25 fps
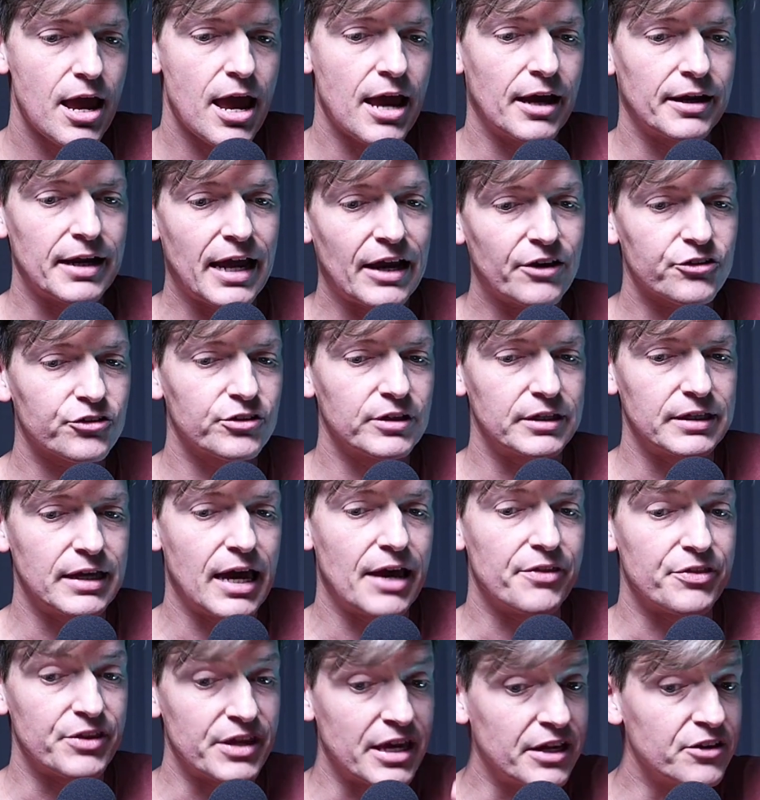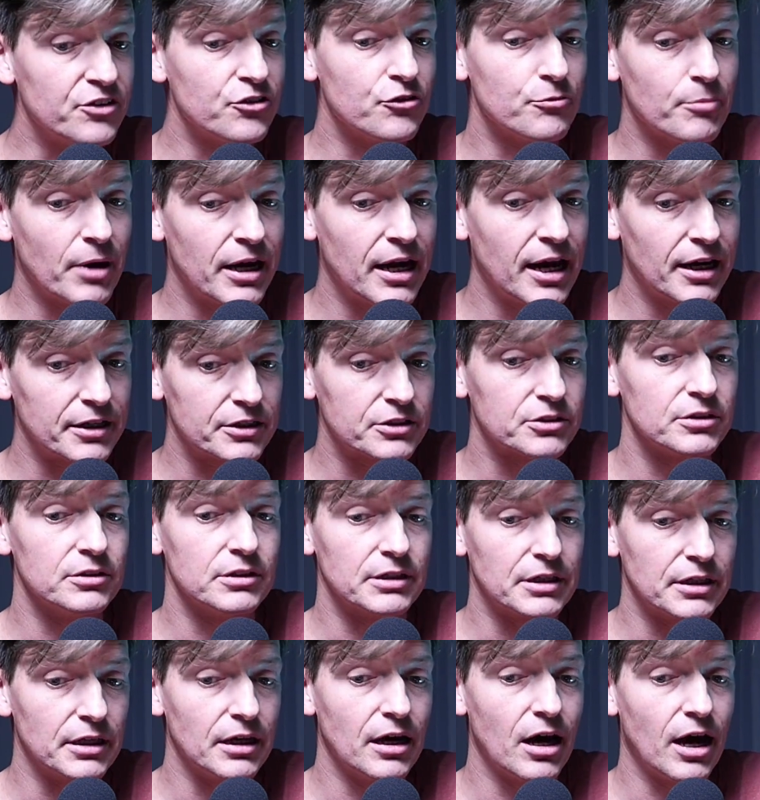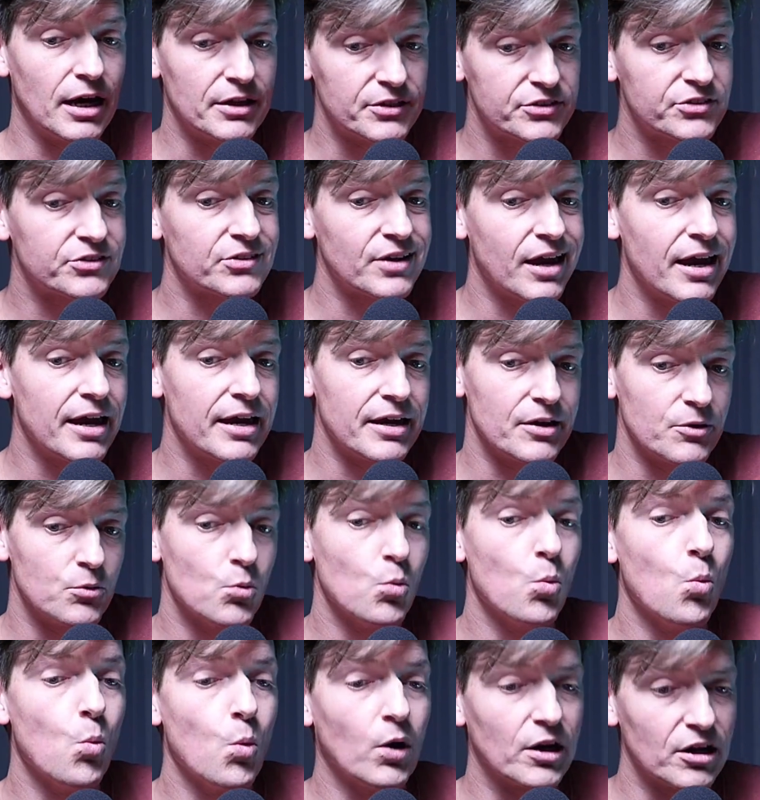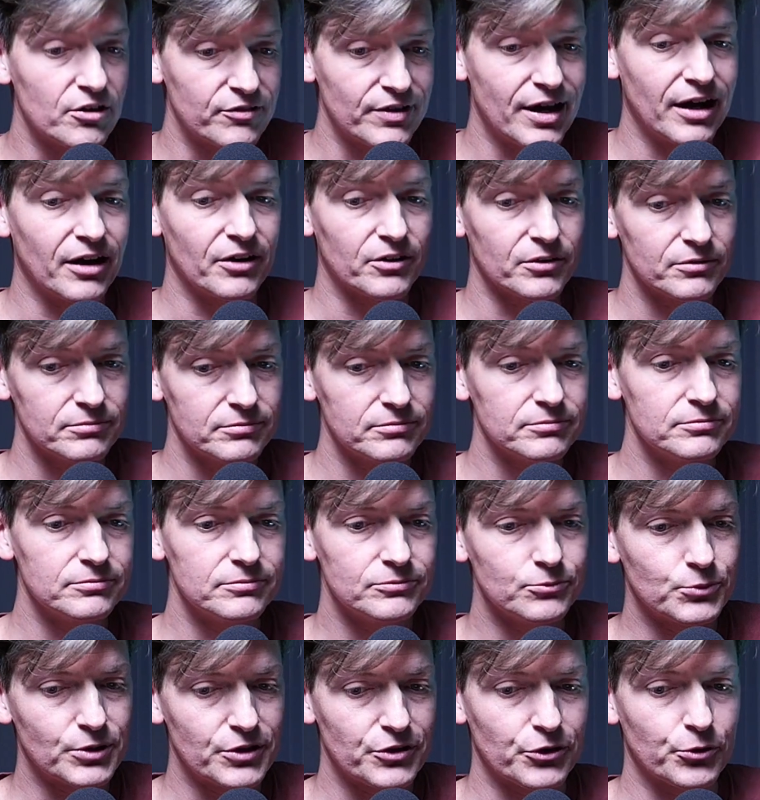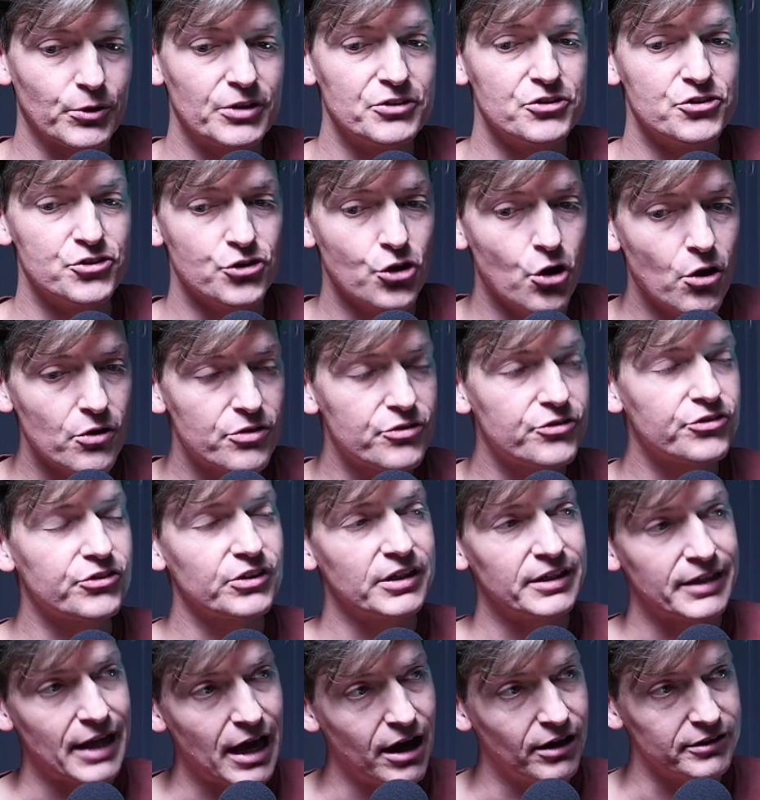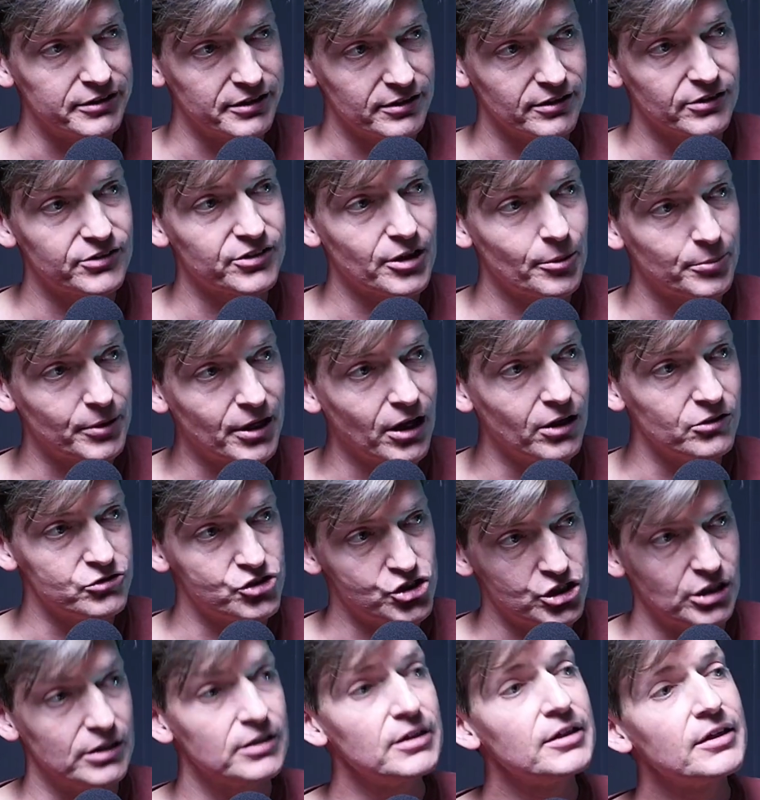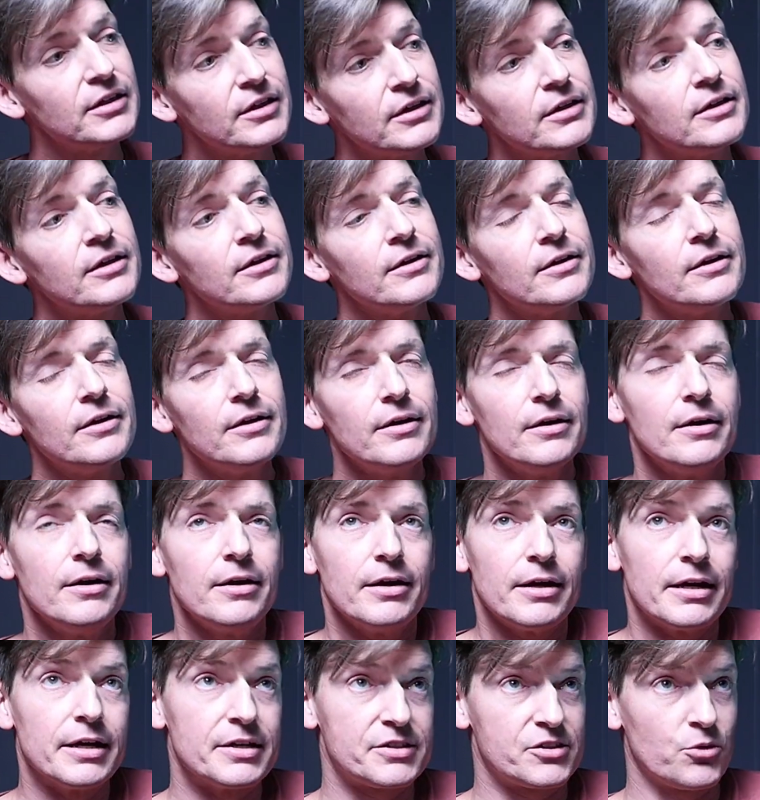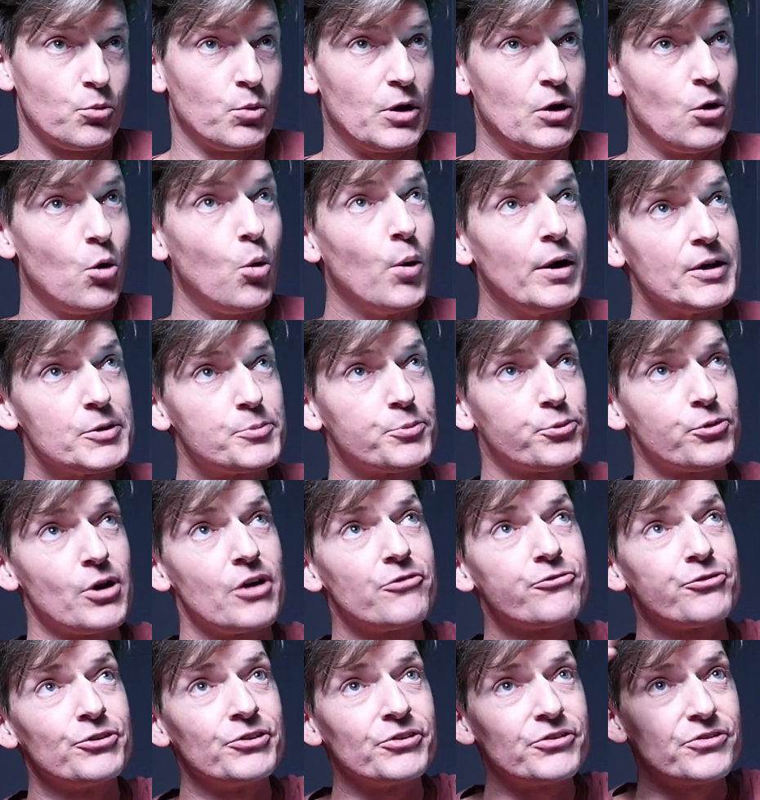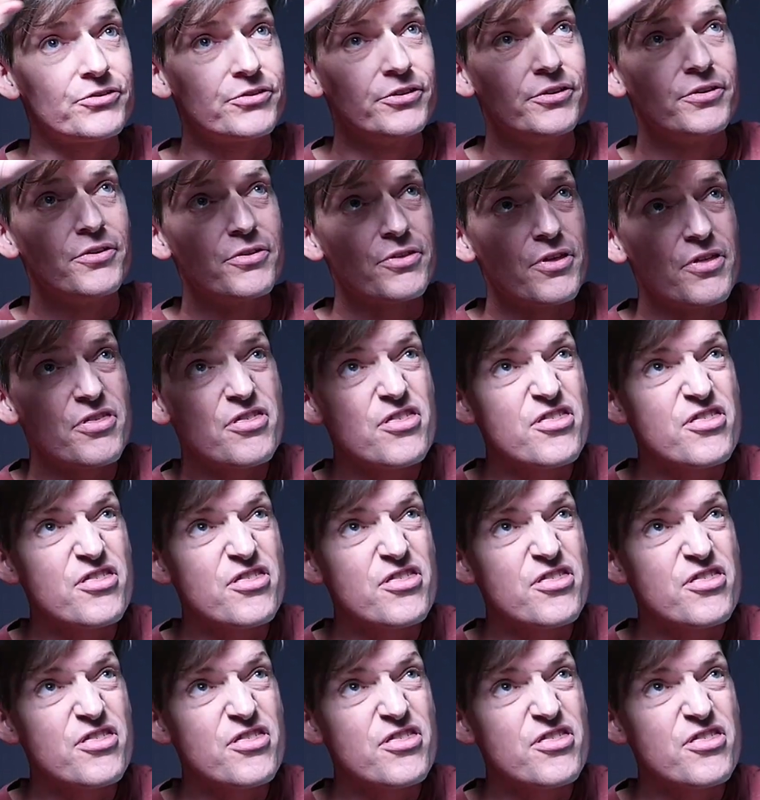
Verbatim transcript: and actually, at the end of my article here, I say one of our one of the great dearths in our little subculture mm. is that we always preference the the